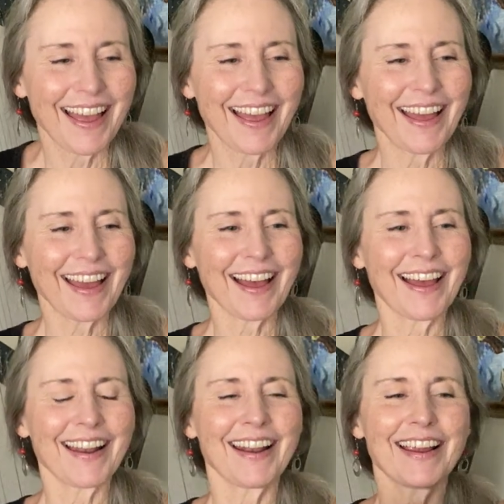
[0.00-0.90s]

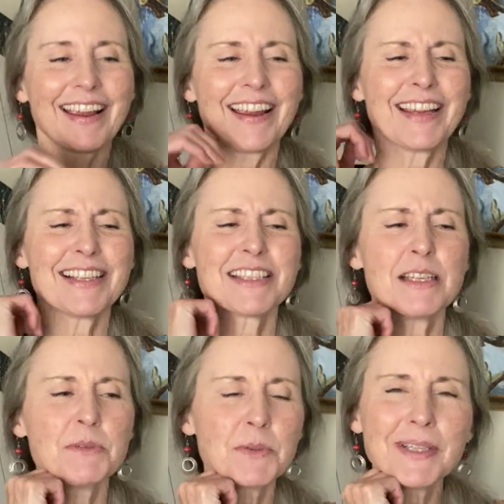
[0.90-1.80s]
And he
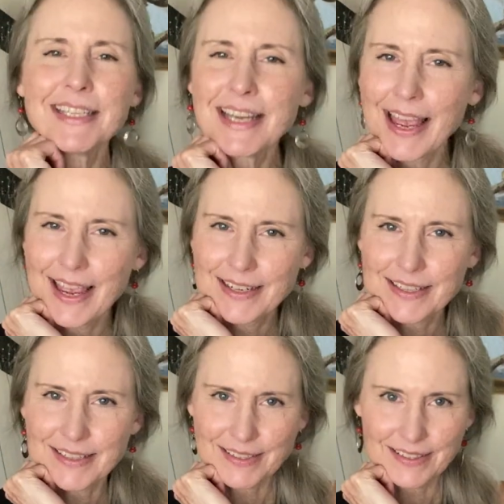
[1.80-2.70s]
seemed really
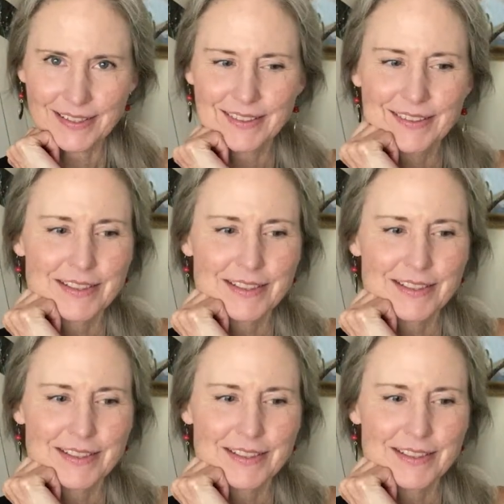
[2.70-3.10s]
anxious